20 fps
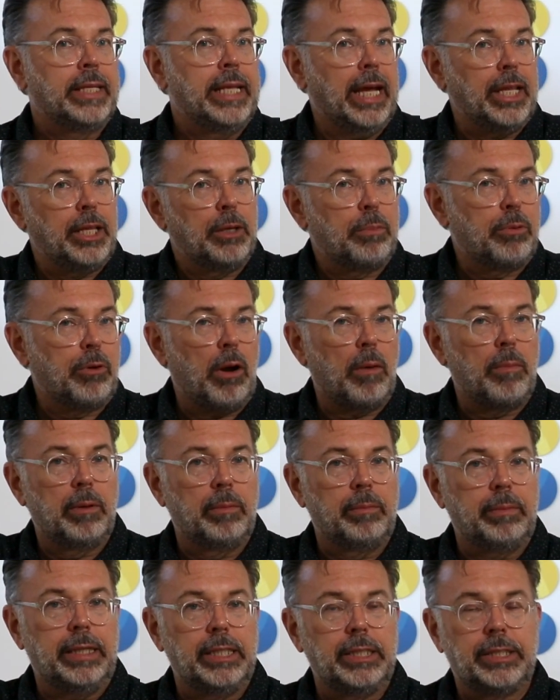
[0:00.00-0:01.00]
The other
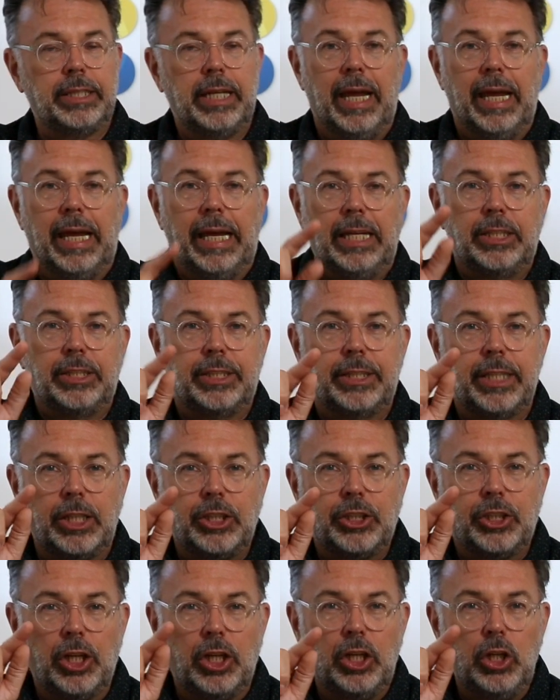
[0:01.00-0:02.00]
problem is it's
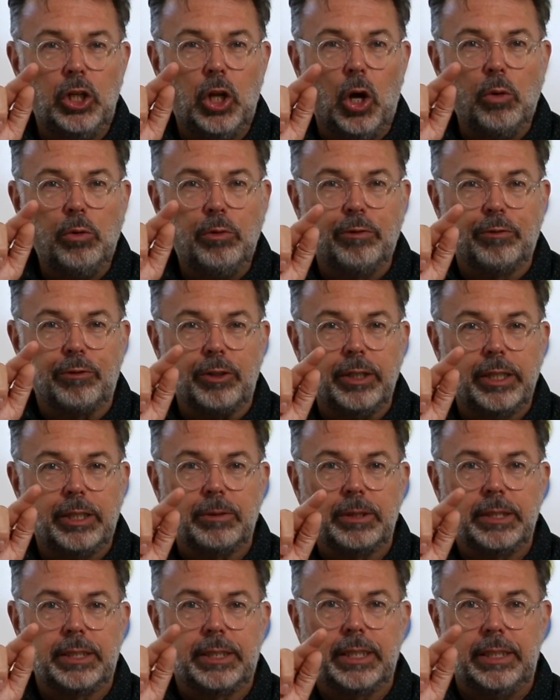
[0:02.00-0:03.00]
such a low
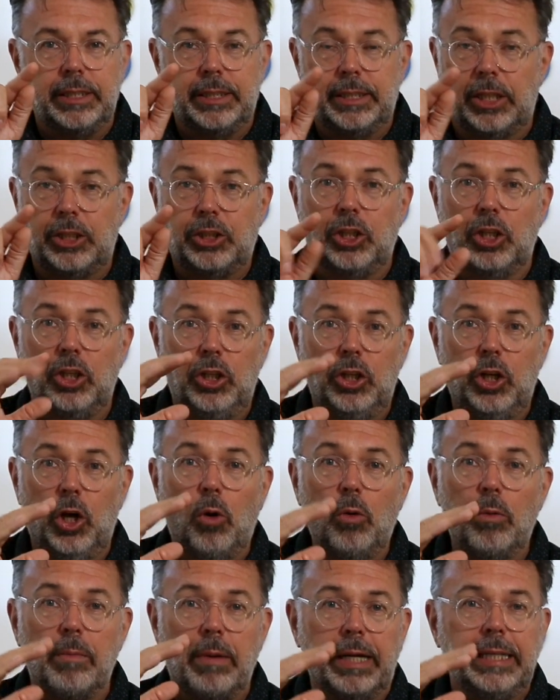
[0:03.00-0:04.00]
frequency, such a
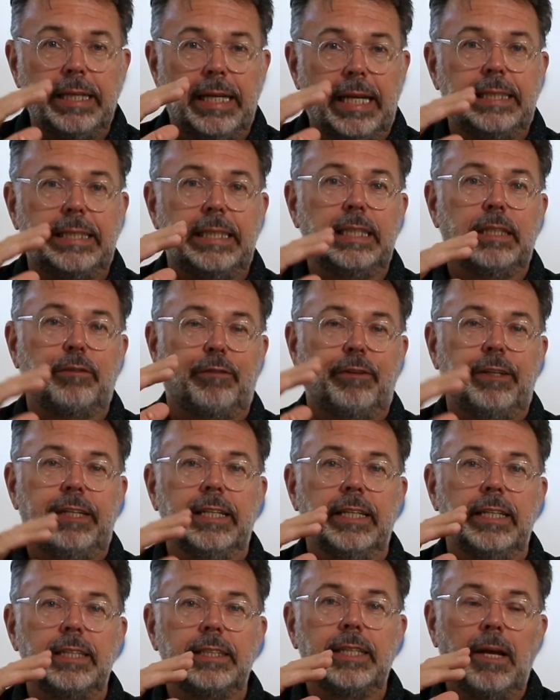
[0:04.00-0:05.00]
low magnetic
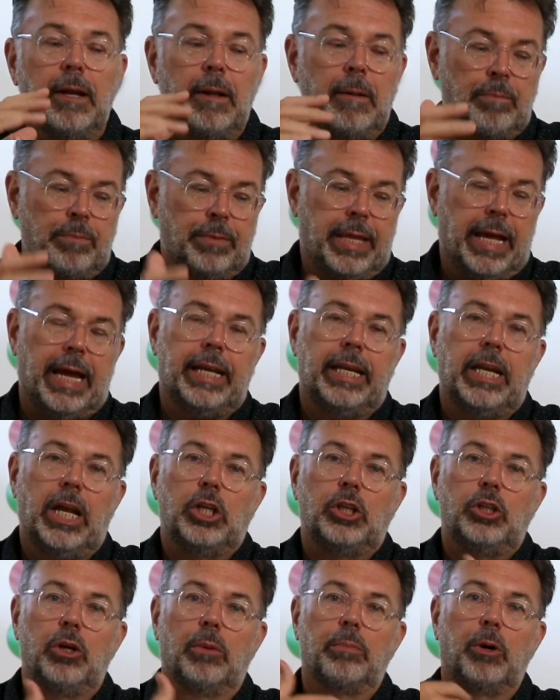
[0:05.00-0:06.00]
field,
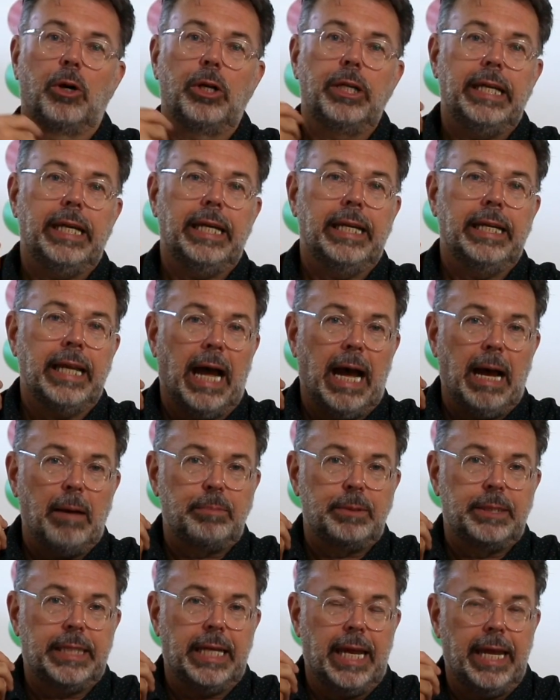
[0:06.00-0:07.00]
that your body in
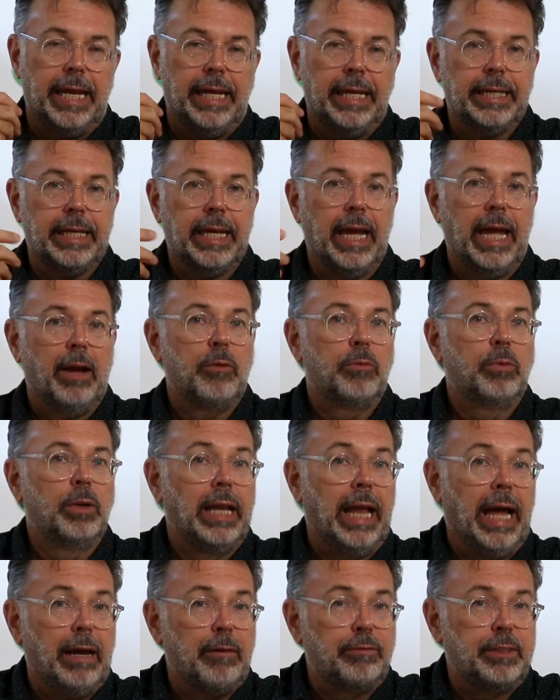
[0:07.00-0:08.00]
uptake
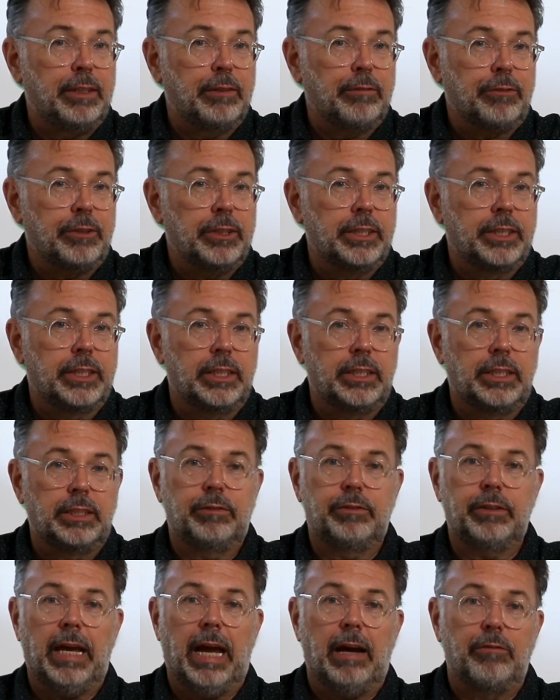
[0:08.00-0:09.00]
will have differences.
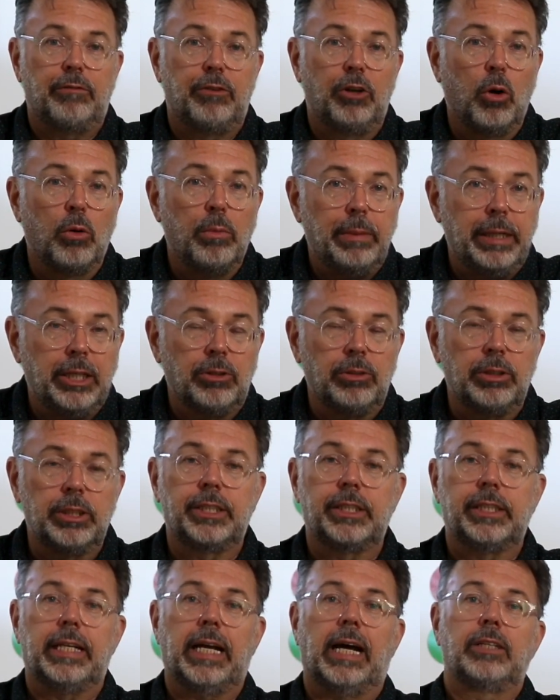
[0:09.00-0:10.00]
If you have low mineral
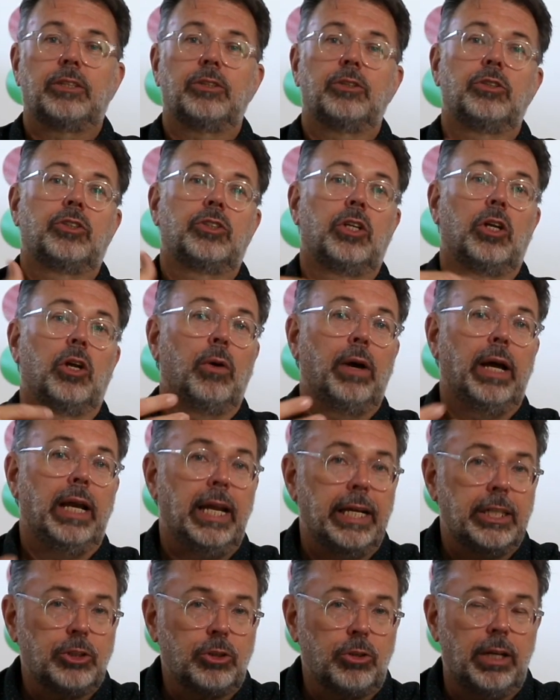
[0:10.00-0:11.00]
status, low
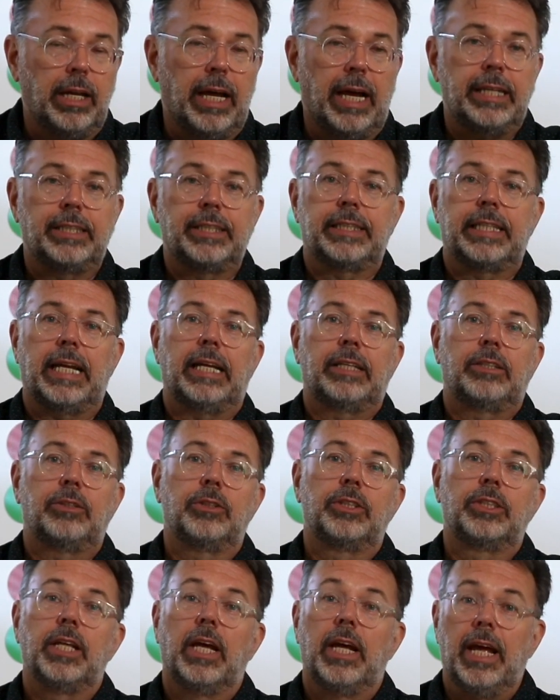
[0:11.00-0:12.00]
electrolyte
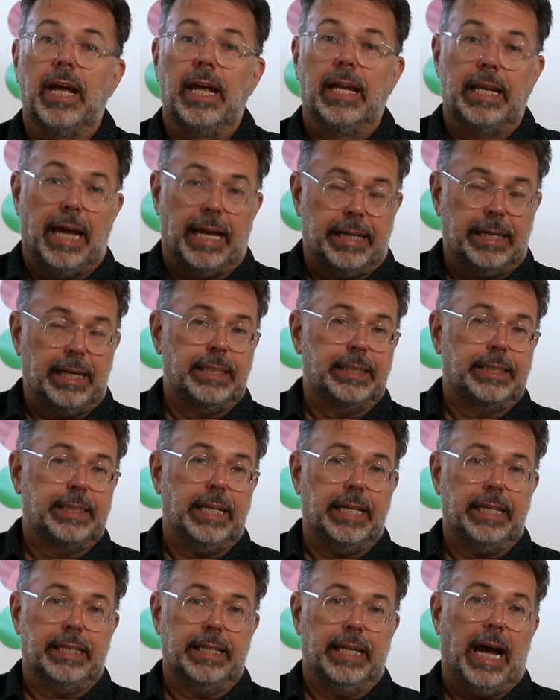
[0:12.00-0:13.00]
status, like I
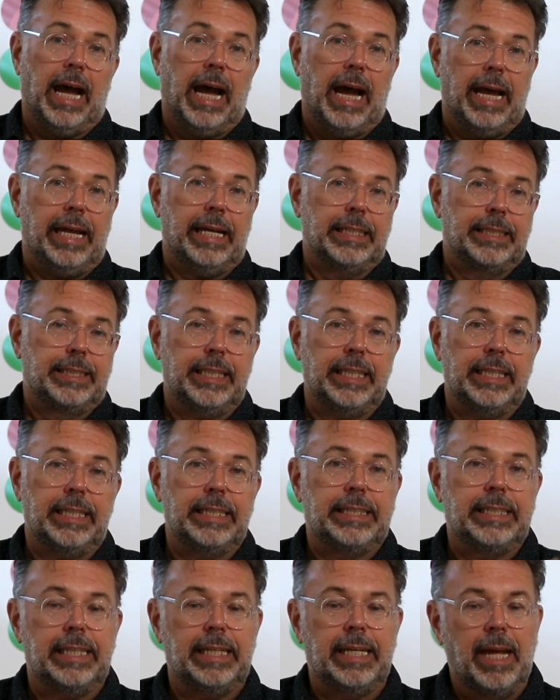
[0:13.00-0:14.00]
said, high
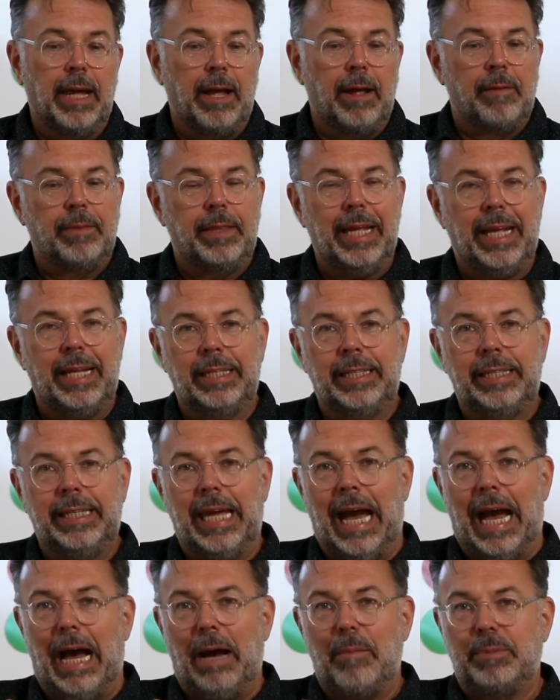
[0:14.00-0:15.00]
acidity, then
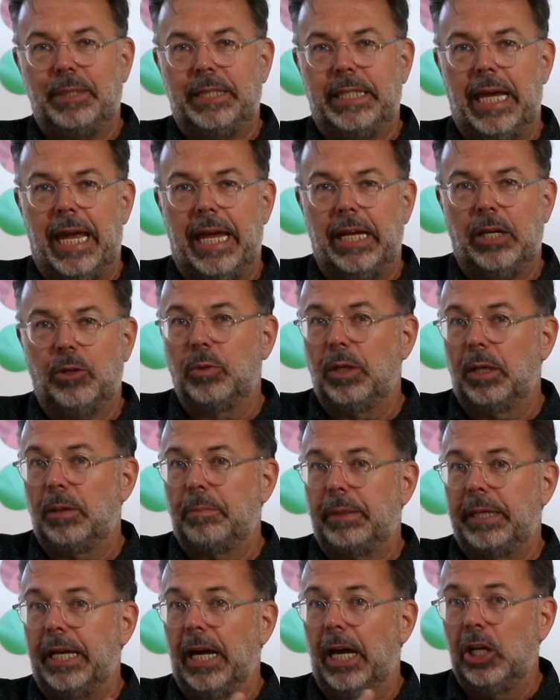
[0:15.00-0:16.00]
the uptake will
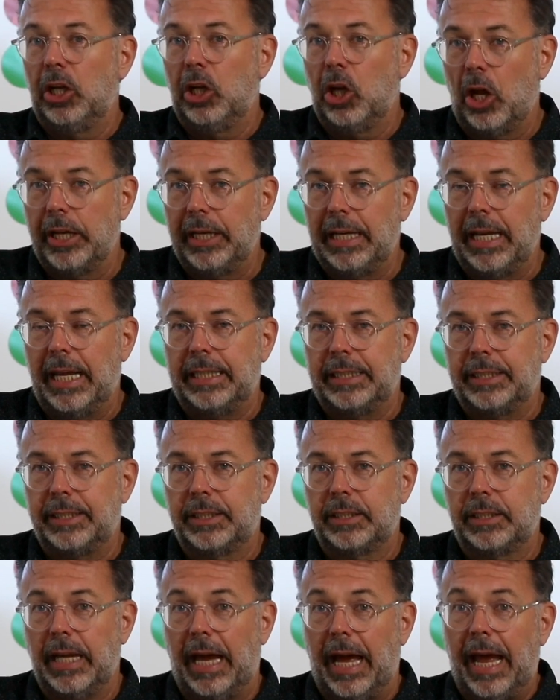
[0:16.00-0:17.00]
be a lot
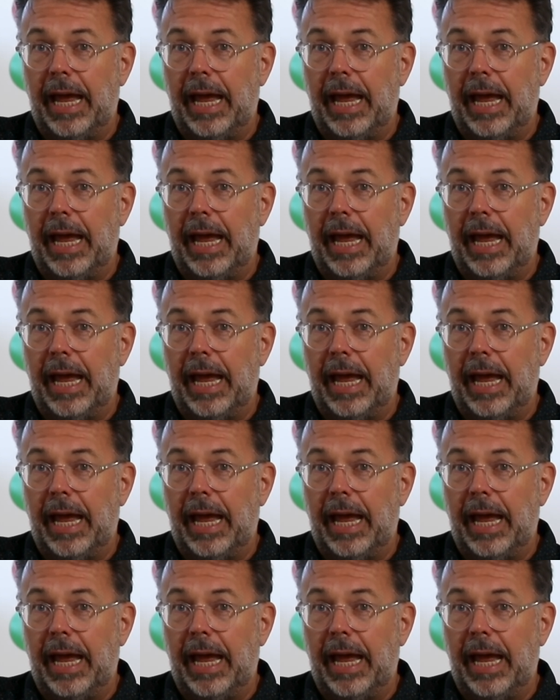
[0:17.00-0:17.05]
less.